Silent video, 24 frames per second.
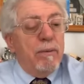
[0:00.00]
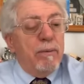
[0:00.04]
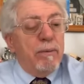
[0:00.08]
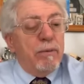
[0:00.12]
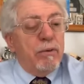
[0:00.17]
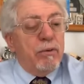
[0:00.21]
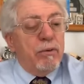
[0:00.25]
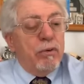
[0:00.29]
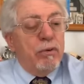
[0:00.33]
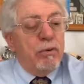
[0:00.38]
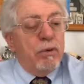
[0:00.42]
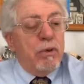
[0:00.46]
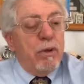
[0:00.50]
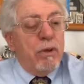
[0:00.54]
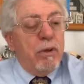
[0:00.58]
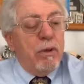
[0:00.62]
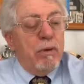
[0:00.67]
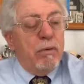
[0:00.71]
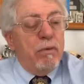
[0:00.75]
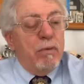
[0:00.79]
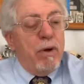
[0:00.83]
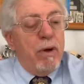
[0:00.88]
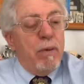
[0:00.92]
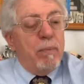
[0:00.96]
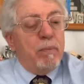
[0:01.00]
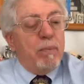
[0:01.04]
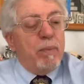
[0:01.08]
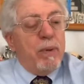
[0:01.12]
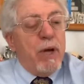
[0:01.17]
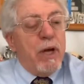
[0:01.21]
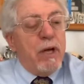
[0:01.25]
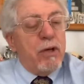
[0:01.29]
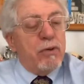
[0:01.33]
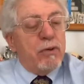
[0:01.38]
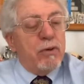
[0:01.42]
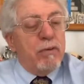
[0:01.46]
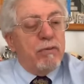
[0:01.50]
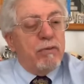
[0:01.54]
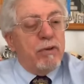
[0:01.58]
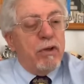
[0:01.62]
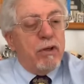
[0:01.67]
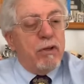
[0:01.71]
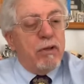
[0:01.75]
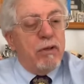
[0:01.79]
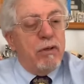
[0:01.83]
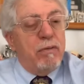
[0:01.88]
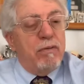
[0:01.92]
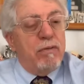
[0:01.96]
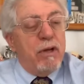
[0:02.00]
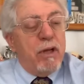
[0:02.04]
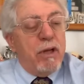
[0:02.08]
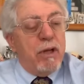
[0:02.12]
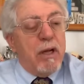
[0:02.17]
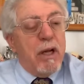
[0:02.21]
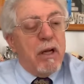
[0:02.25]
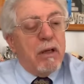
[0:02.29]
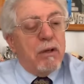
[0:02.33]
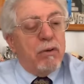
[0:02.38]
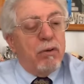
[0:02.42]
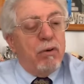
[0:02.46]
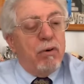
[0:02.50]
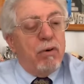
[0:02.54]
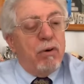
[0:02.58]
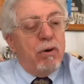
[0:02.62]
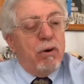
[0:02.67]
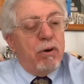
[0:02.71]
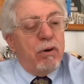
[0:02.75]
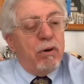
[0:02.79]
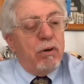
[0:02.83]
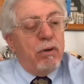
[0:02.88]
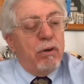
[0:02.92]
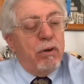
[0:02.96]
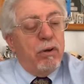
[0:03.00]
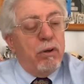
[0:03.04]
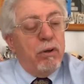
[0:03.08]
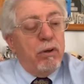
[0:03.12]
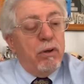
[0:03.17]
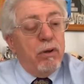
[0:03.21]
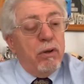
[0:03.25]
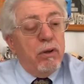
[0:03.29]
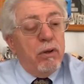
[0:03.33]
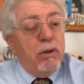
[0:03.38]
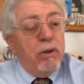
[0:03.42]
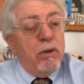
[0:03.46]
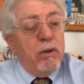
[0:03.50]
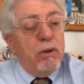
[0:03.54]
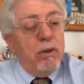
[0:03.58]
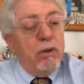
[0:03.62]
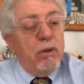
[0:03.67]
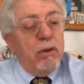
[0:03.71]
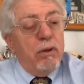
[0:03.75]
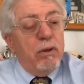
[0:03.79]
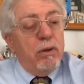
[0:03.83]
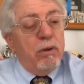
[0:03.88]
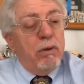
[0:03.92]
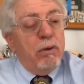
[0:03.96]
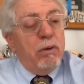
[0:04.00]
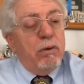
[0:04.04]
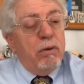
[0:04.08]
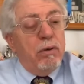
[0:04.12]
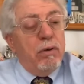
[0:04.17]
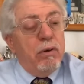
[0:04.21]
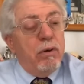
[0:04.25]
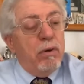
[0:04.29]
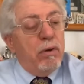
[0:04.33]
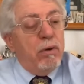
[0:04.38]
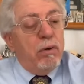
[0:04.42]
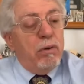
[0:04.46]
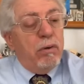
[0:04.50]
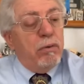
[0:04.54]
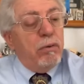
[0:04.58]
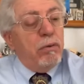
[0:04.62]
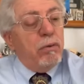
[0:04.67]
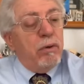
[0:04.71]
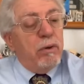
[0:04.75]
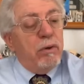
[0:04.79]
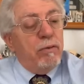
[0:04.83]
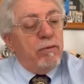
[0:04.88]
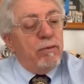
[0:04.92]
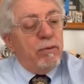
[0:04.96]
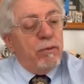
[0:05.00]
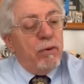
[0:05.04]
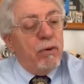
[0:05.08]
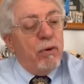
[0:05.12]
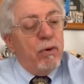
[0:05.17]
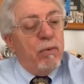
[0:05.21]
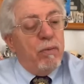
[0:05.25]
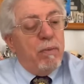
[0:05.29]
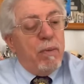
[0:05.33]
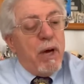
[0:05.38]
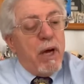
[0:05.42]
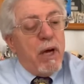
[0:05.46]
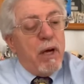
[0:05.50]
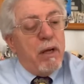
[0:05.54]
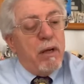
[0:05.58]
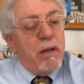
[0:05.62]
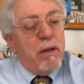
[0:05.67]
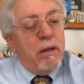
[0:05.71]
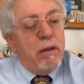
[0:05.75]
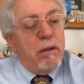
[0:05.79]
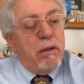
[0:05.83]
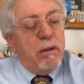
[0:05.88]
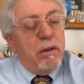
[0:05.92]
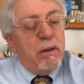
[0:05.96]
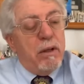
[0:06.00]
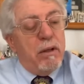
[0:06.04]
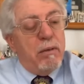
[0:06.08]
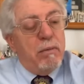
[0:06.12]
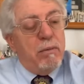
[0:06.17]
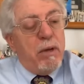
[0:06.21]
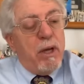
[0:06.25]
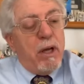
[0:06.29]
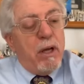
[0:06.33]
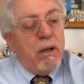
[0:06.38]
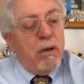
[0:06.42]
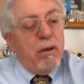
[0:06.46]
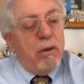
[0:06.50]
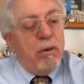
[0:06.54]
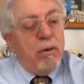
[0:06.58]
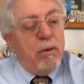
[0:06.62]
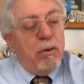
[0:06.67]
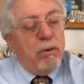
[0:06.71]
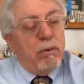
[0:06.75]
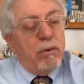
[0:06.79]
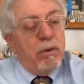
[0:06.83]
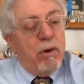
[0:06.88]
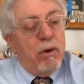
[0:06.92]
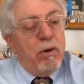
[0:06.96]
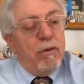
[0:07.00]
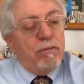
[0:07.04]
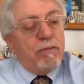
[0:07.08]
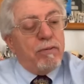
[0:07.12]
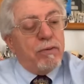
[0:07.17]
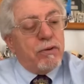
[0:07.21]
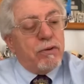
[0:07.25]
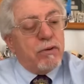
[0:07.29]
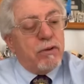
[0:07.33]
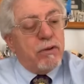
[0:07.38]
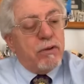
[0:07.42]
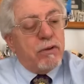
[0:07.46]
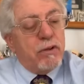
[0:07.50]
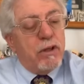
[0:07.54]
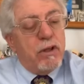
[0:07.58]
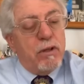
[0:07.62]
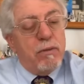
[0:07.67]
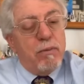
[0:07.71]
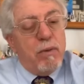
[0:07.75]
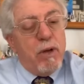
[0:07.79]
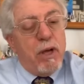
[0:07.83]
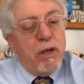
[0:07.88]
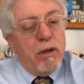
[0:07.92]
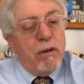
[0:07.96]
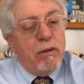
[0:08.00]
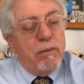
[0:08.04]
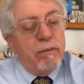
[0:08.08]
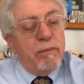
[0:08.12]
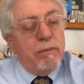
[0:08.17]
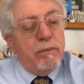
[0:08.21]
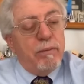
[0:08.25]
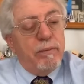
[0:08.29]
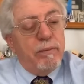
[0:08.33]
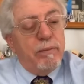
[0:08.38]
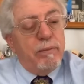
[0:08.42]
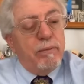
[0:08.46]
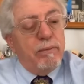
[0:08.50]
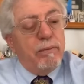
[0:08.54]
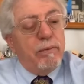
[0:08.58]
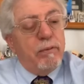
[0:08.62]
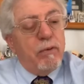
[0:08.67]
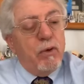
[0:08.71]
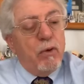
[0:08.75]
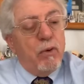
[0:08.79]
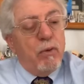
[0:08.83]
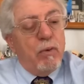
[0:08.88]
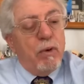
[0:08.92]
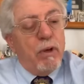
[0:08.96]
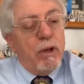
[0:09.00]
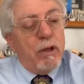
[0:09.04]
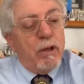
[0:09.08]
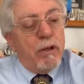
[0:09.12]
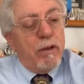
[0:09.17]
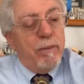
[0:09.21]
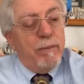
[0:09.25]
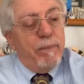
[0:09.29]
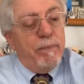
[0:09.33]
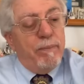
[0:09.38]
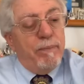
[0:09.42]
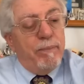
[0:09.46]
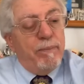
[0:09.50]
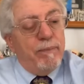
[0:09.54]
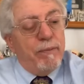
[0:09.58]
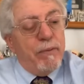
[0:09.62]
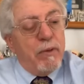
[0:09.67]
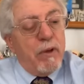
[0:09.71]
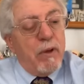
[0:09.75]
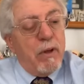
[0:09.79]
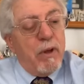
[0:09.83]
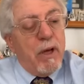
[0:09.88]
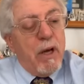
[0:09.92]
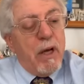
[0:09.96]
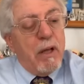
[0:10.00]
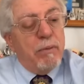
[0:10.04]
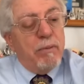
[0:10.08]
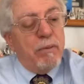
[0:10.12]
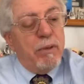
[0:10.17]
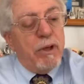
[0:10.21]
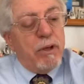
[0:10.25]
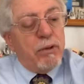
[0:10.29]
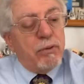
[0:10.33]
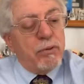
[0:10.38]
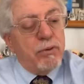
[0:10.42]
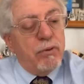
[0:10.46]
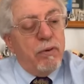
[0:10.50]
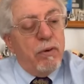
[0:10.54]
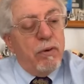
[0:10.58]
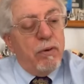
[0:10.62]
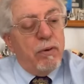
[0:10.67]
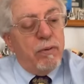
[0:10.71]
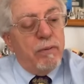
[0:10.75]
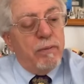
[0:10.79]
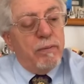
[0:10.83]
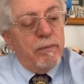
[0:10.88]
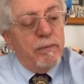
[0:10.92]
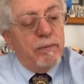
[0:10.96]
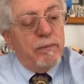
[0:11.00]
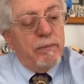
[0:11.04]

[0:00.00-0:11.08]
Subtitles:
through the webpage of netivyah.org, or if you know my email or the office's email, you're welcome. God bless you all.